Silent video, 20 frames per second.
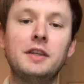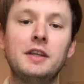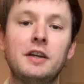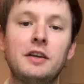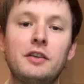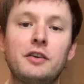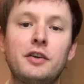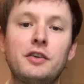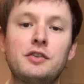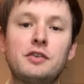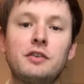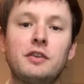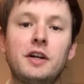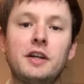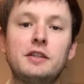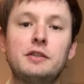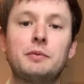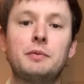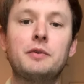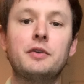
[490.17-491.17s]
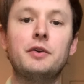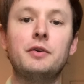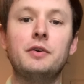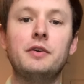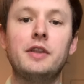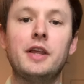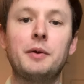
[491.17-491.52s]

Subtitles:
the other Israelites were doing,